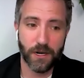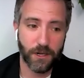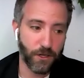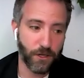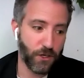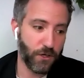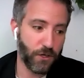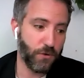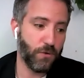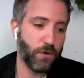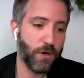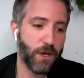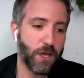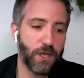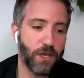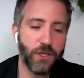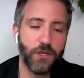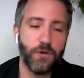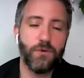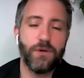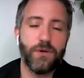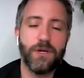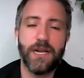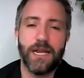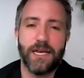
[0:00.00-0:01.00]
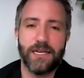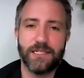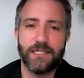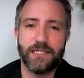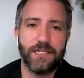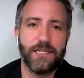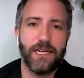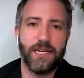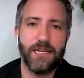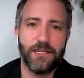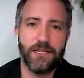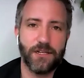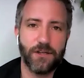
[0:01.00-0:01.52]
You wouldn't
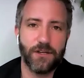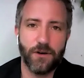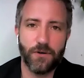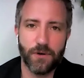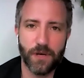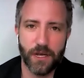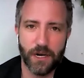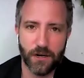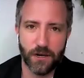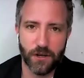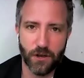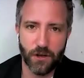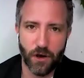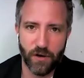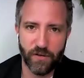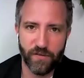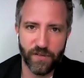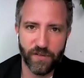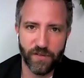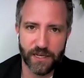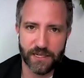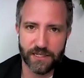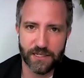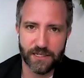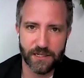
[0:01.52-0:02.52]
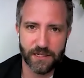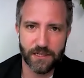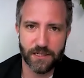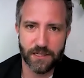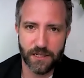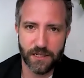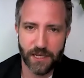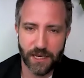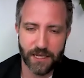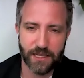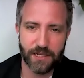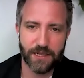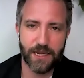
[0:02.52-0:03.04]
hesitate to go get a golf lesson to
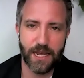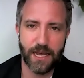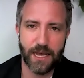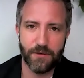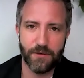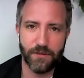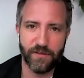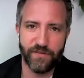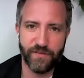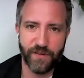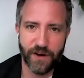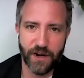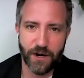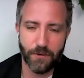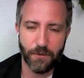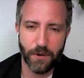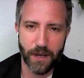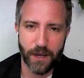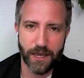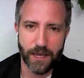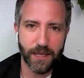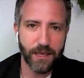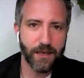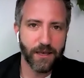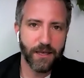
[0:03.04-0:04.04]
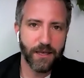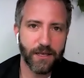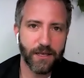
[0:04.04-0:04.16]
hit down the fairway.